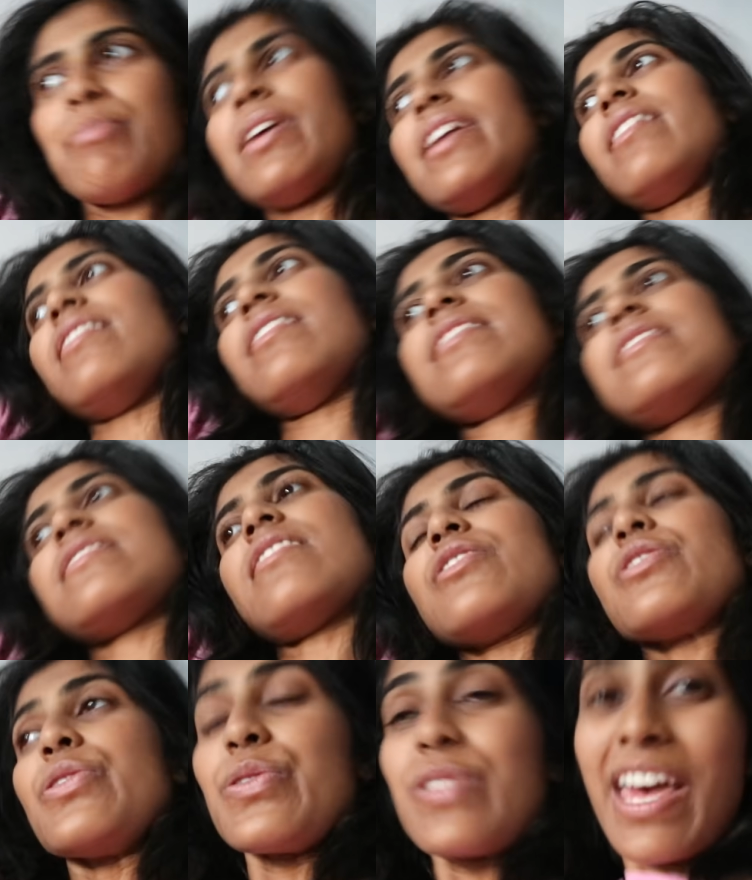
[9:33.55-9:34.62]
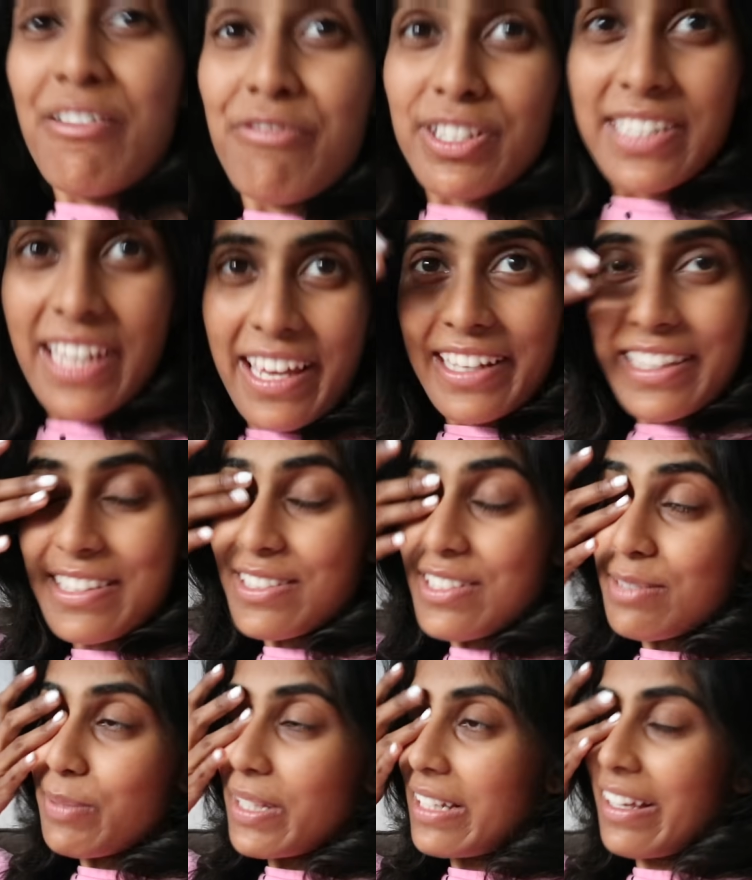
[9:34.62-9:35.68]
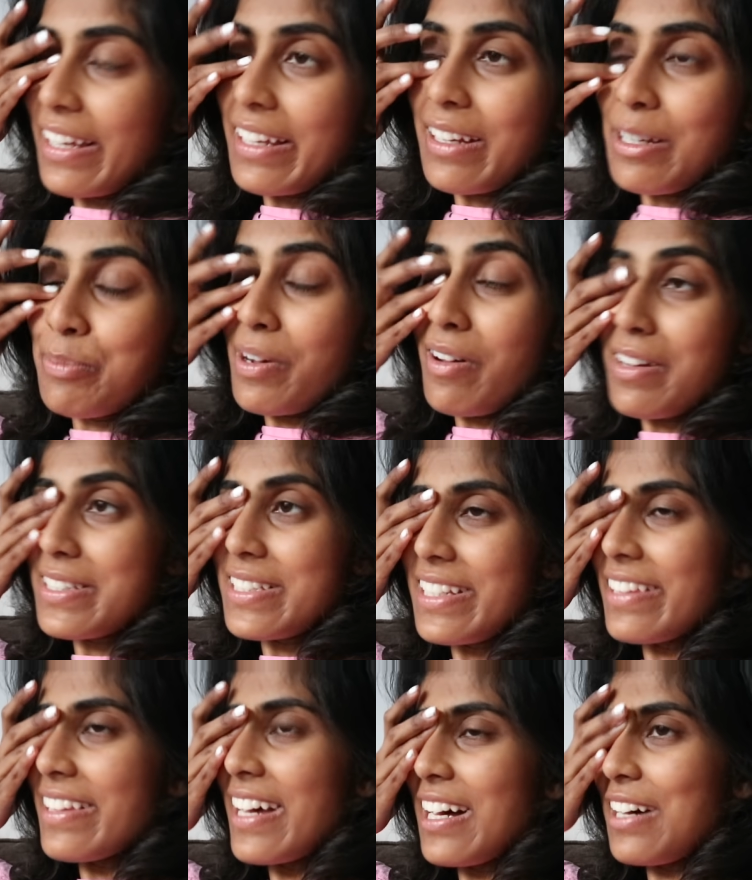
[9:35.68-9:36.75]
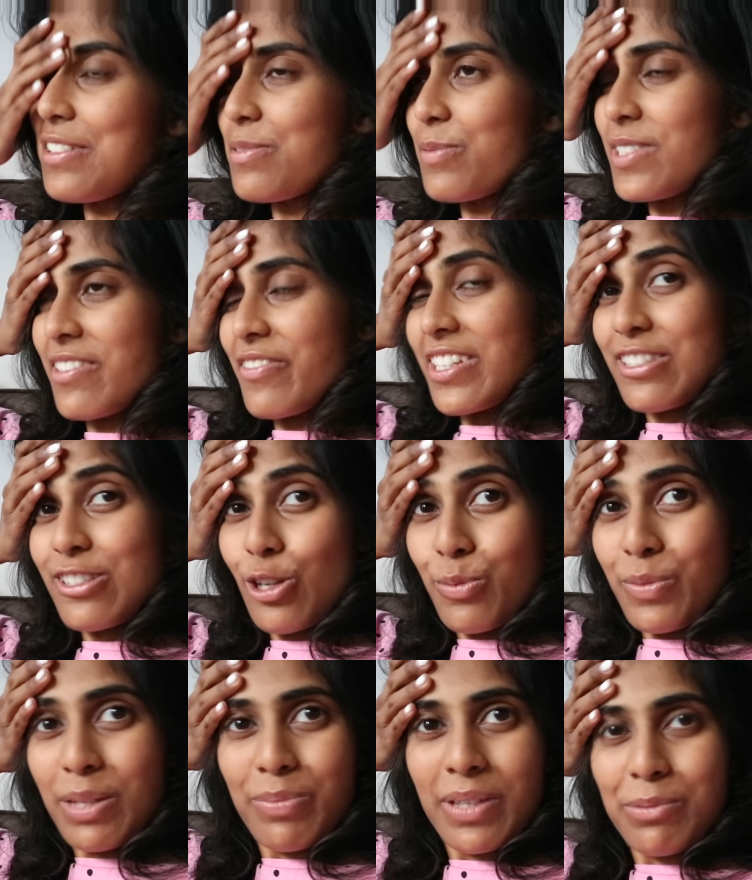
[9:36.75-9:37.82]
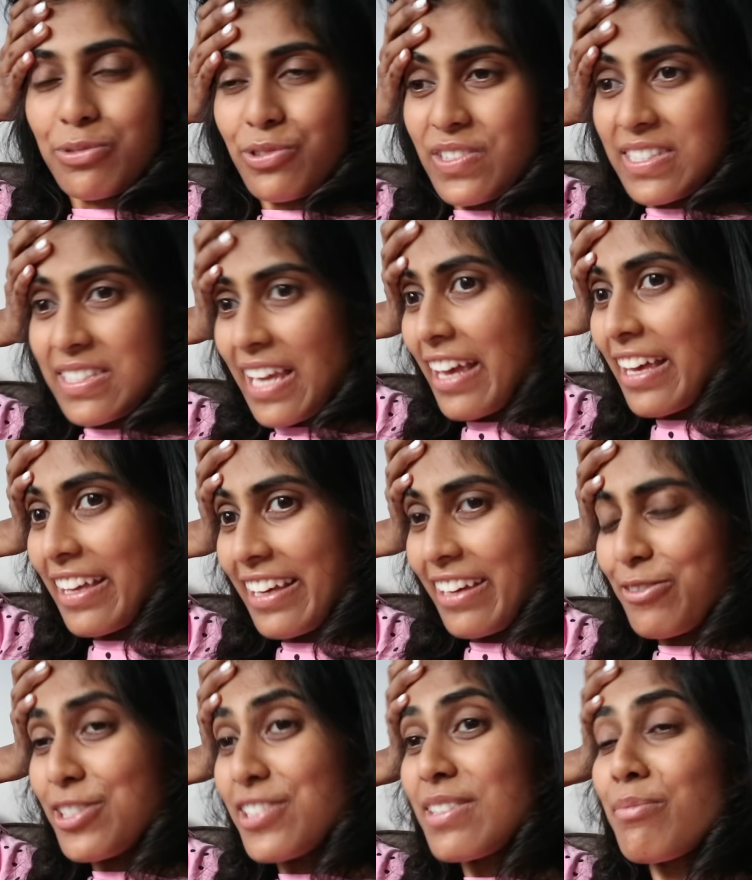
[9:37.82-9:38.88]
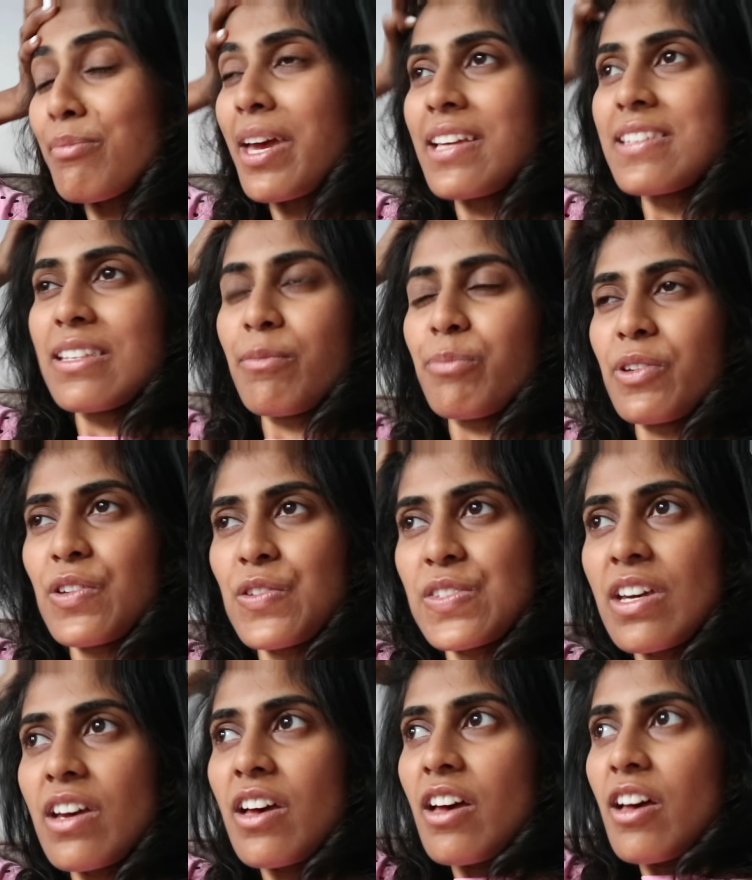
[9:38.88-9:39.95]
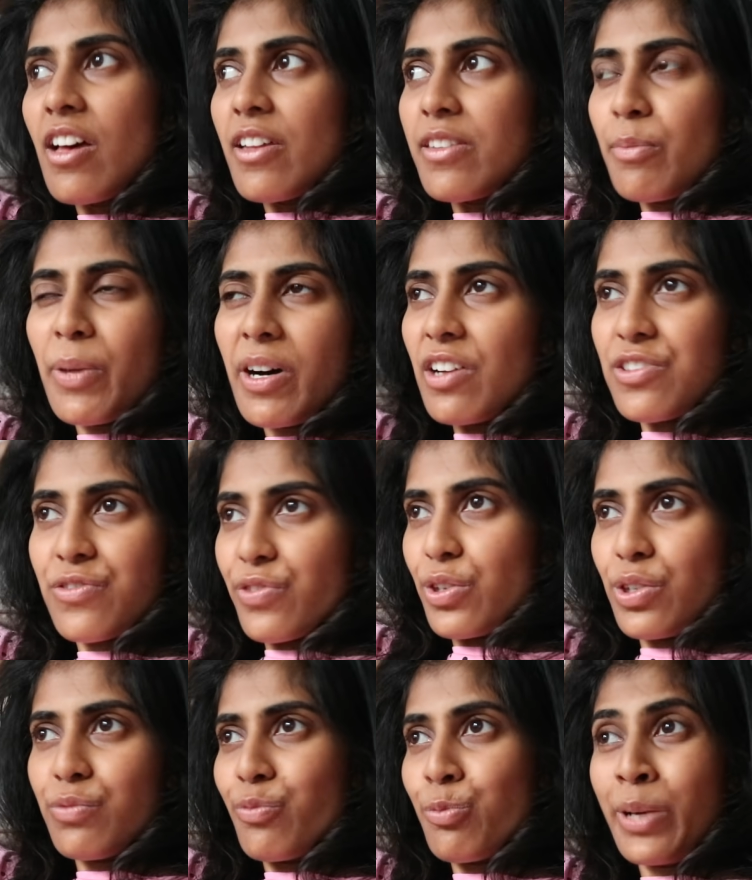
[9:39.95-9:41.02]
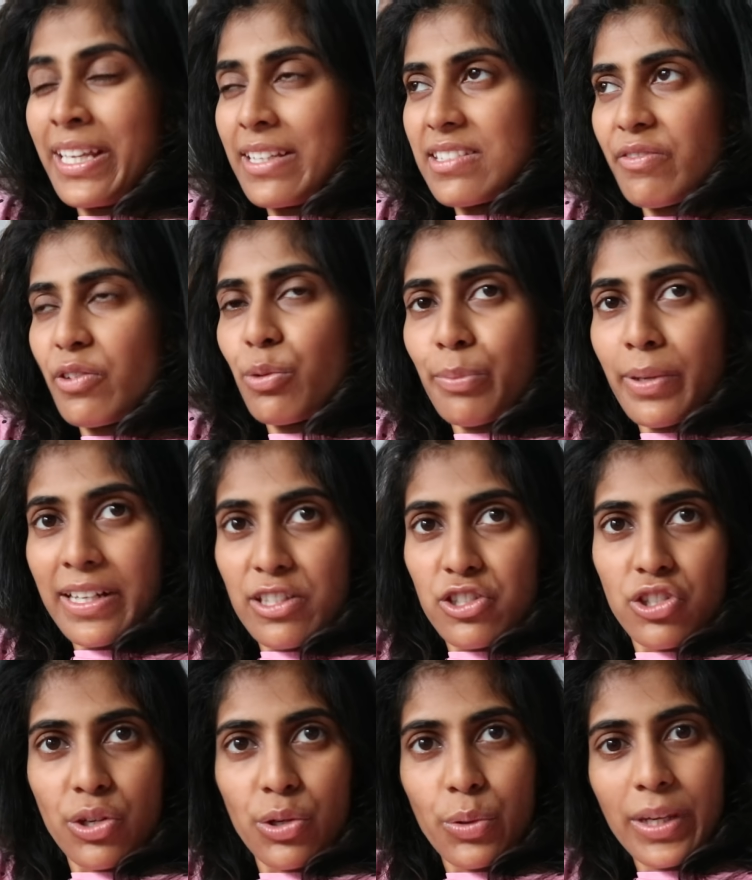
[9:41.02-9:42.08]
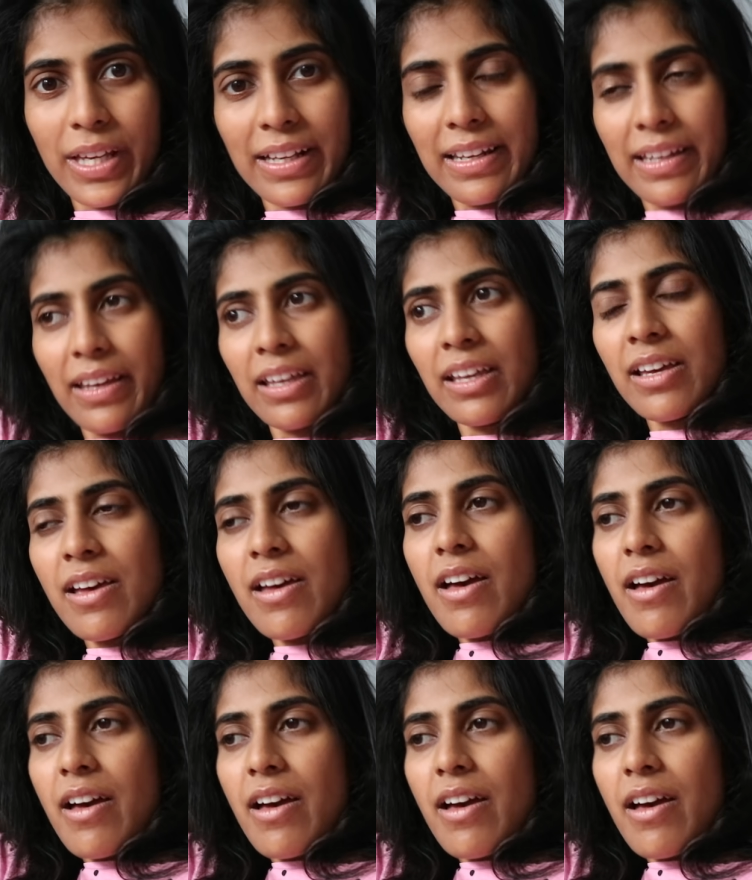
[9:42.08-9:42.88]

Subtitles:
My aunts, uncles, every day it's just been like a party in the house because I've had so many people to stay here, which is amazing because the past few weeks have gone by so quickly.